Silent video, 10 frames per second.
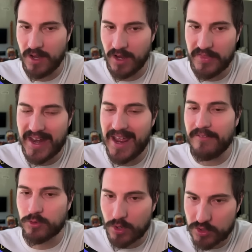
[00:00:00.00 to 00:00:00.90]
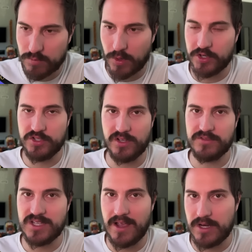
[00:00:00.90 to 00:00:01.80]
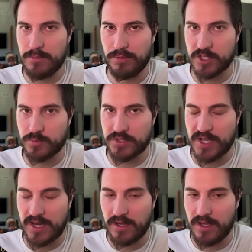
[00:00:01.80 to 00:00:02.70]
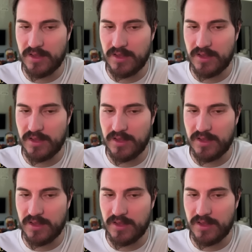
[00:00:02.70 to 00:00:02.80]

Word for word: that have gross margins of 70+%.